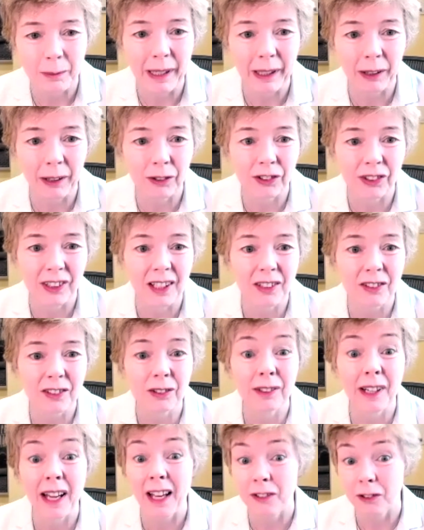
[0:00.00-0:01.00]
pancreas
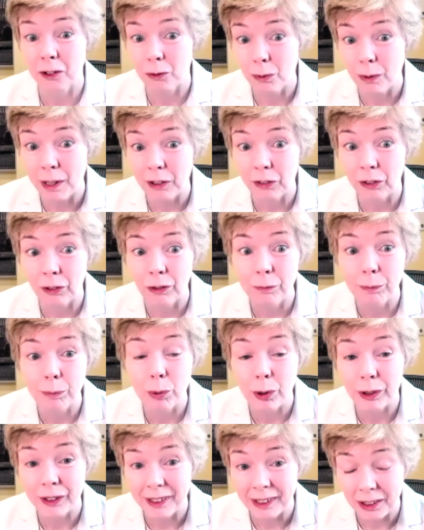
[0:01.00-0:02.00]
cancer, hazard ratio of
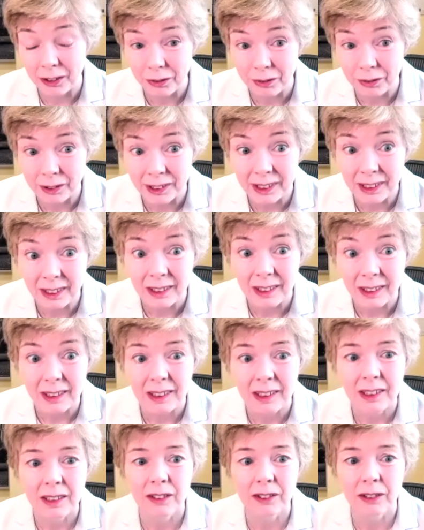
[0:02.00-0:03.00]
0.83.
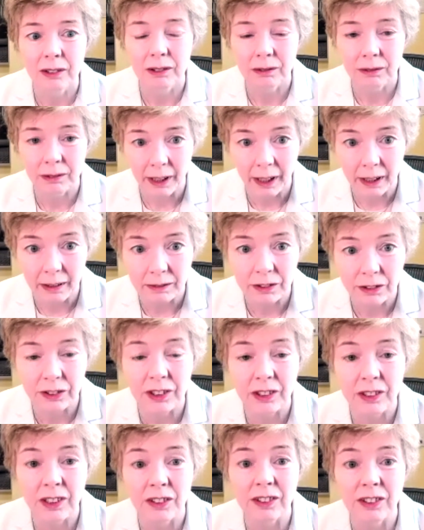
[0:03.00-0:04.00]
So, again,
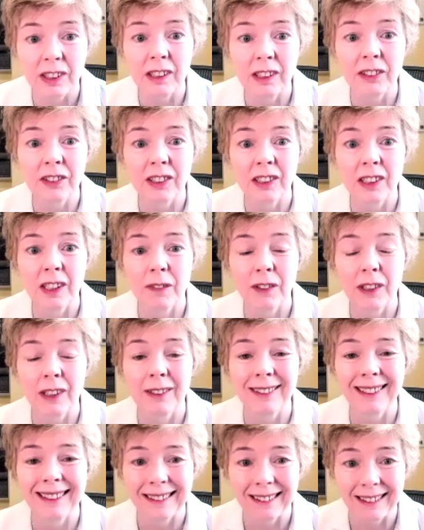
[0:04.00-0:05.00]
statistically
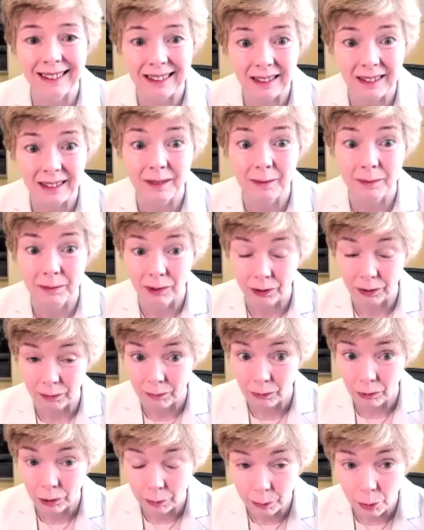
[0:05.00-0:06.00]
significant and
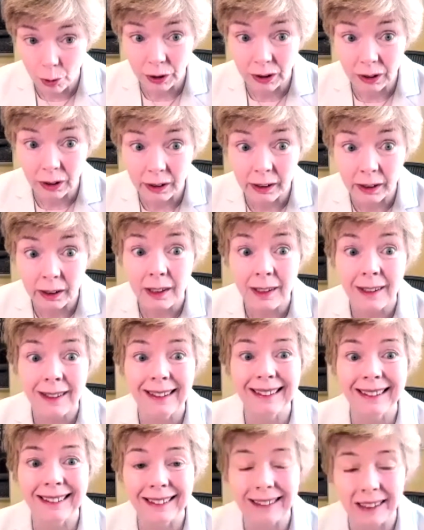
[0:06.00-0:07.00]
more importantly,
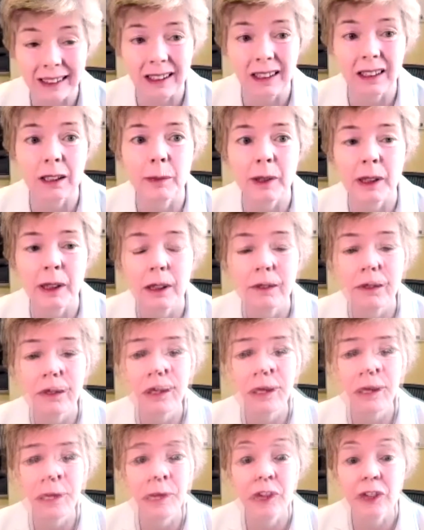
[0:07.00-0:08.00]
clinically
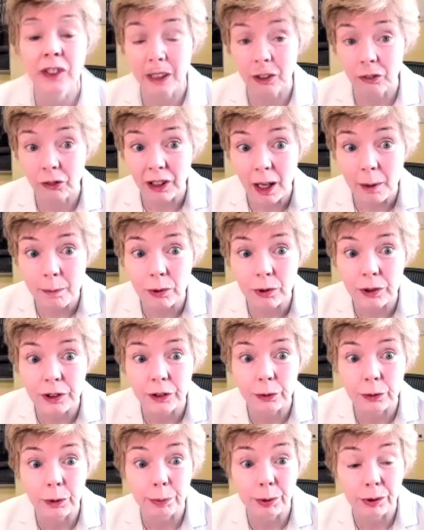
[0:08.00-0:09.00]
meaningful. Secondary
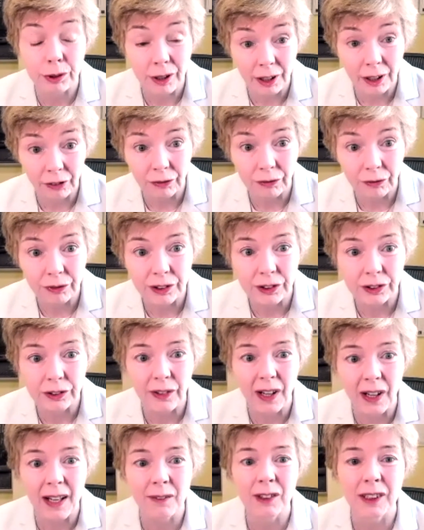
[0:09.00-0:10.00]
endpoints were progression free
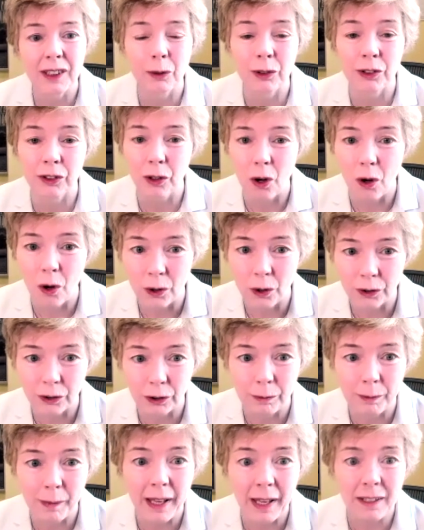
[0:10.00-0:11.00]
survival, that was
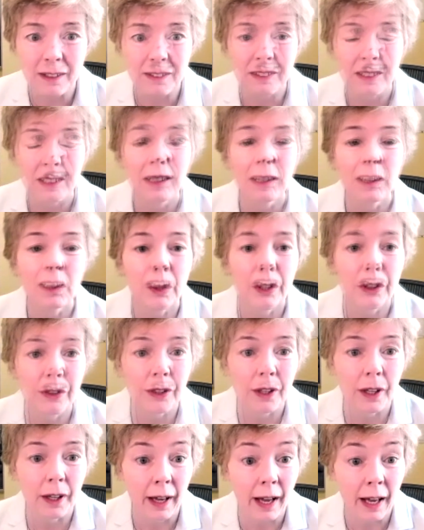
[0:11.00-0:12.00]
also met
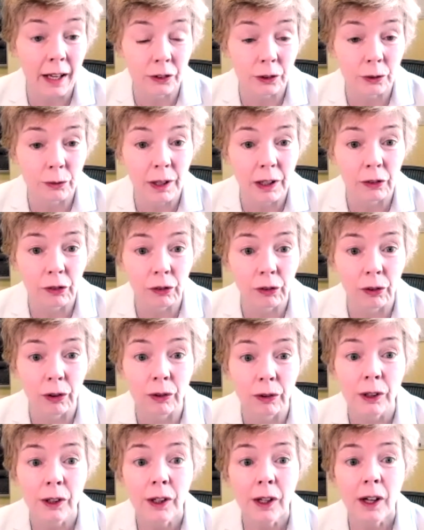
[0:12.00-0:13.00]
with a hazard
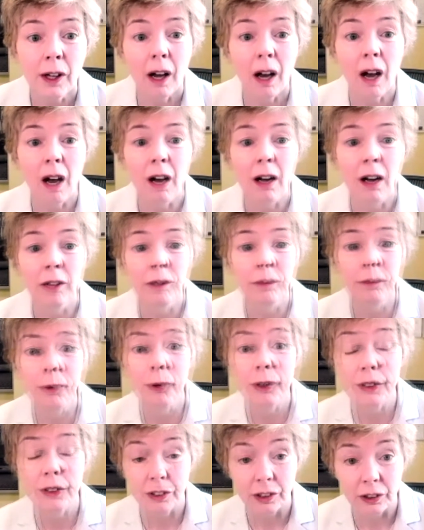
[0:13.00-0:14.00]
ratio of
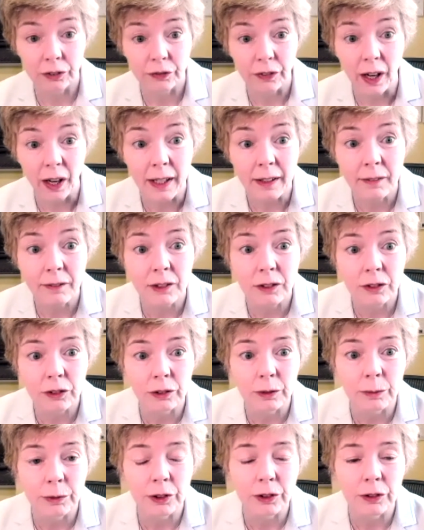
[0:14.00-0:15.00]
0.65 in
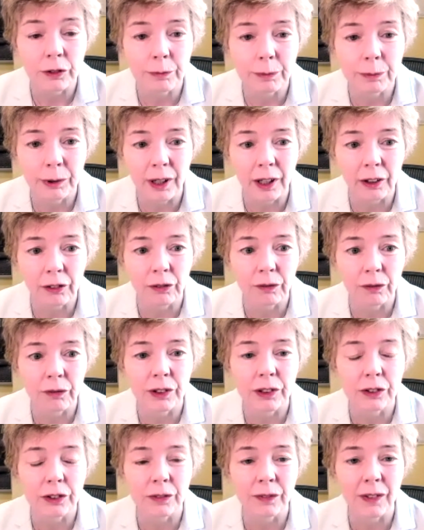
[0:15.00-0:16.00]
terms of progression
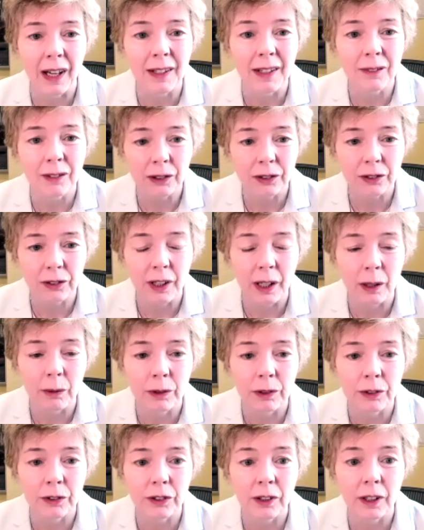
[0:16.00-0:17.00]
free survival, so that
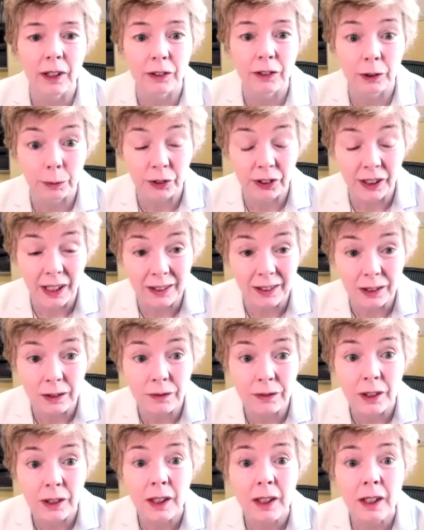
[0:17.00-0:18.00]
was uh,
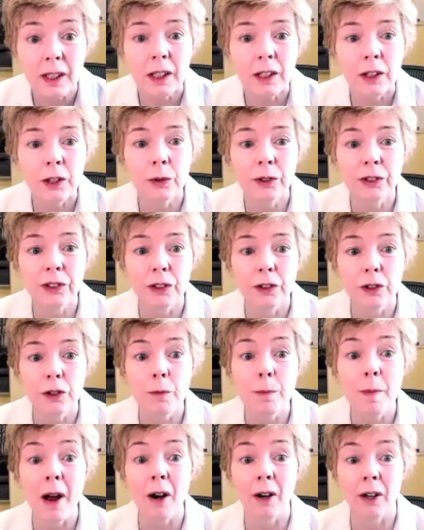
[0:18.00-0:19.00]
substantive. There was a
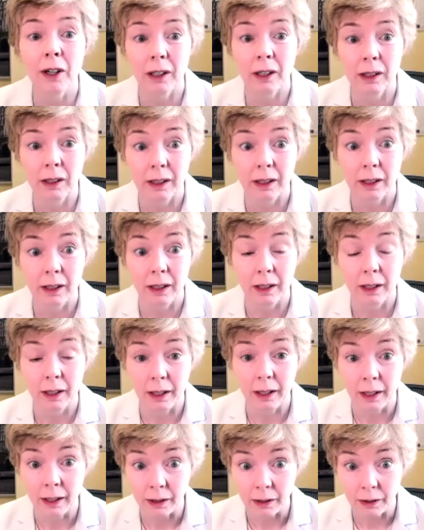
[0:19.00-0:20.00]
numerically
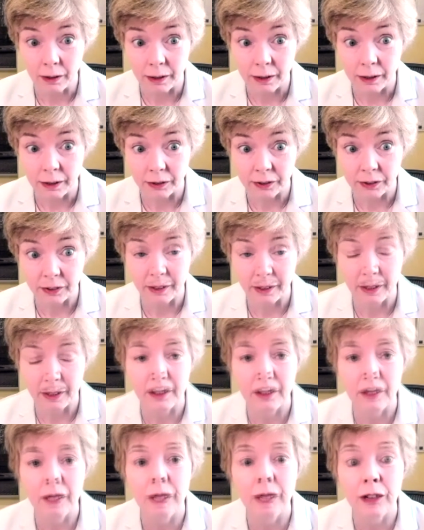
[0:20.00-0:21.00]
increase
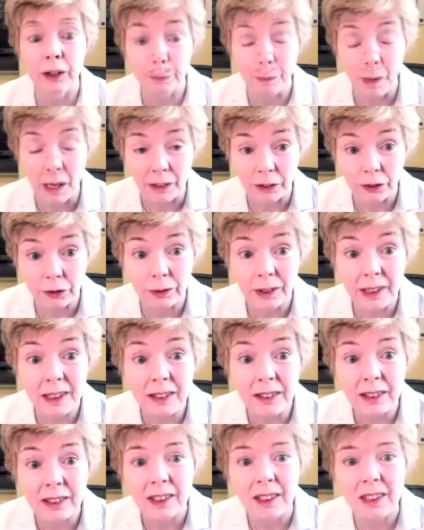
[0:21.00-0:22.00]
in response
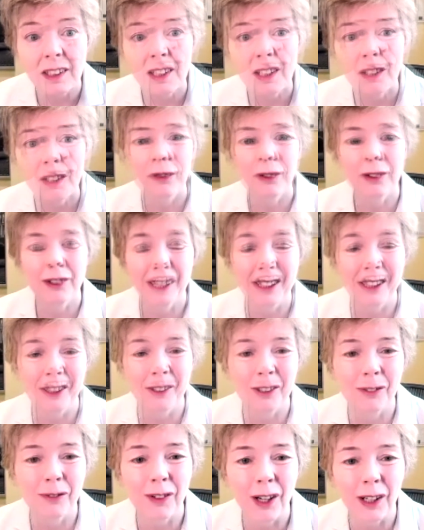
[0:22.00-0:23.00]
rate for
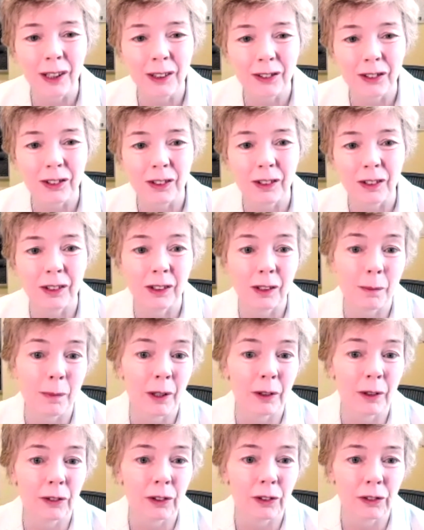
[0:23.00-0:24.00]
NALIRIFOX
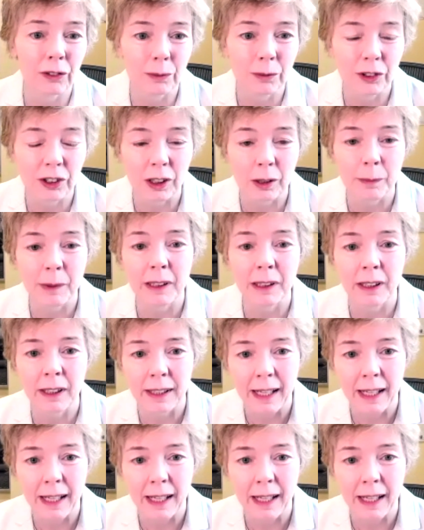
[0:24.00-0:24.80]
compared to gemcitabine and